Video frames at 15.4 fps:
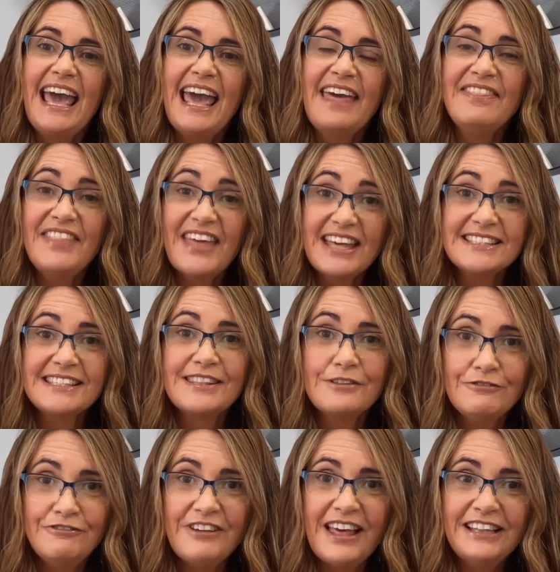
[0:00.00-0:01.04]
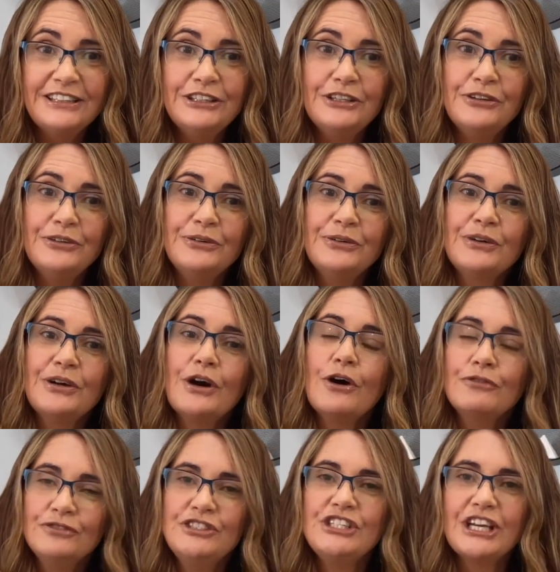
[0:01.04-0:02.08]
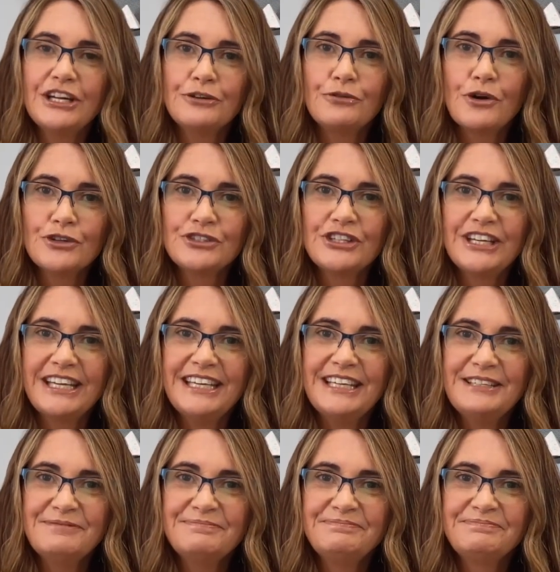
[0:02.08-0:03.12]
and that's the value of generosity.